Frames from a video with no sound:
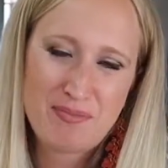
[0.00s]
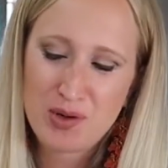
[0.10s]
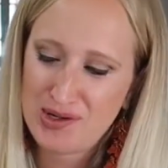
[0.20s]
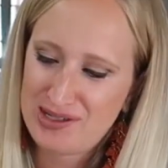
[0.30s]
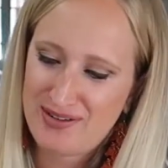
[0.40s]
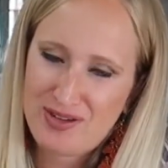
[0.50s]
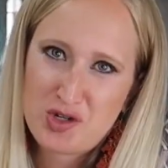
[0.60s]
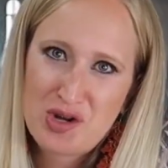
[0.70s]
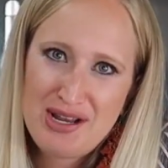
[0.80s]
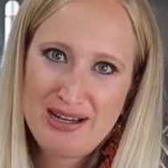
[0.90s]
Pour yourself a
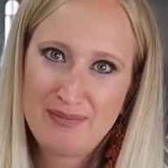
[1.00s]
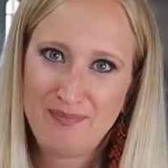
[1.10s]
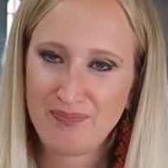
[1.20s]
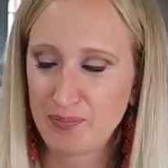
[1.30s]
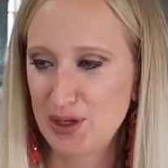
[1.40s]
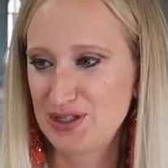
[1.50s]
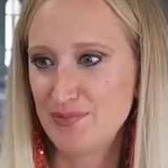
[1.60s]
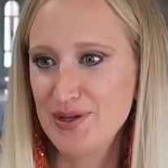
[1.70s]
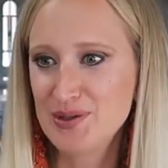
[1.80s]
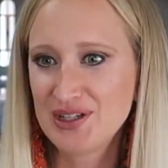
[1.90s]
drink, play some
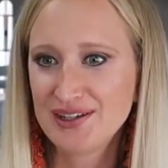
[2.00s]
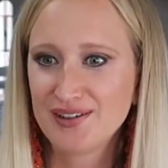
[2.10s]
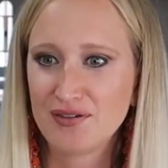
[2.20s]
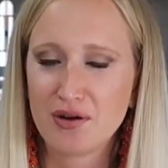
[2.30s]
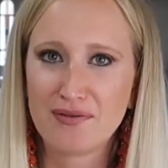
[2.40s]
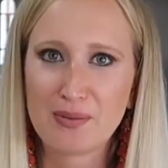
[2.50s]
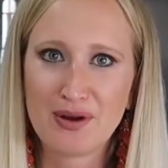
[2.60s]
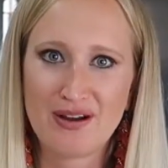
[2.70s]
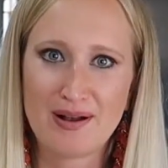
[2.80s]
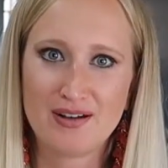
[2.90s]
music if you don't have to
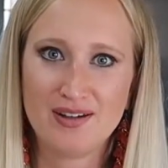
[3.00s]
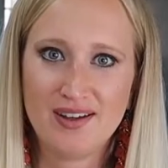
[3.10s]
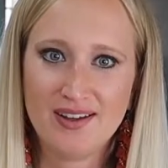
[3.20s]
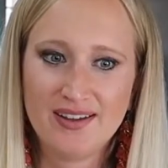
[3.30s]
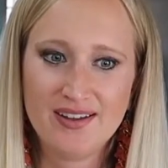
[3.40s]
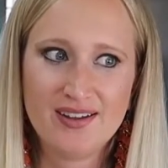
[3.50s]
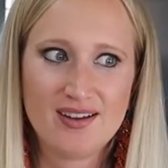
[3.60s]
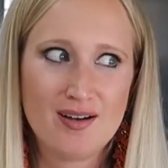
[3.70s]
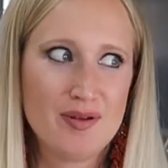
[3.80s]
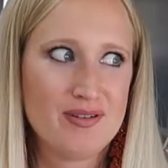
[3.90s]
worry about
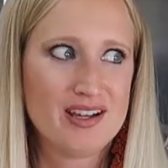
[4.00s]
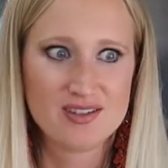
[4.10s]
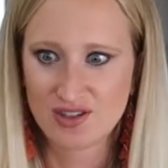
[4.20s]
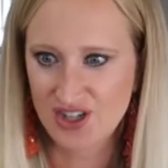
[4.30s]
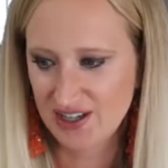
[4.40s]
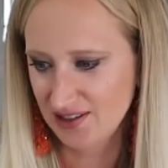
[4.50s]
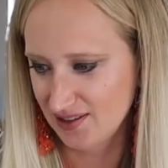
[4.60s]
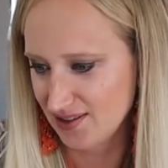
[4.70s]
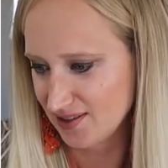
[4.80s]
copyright strikes,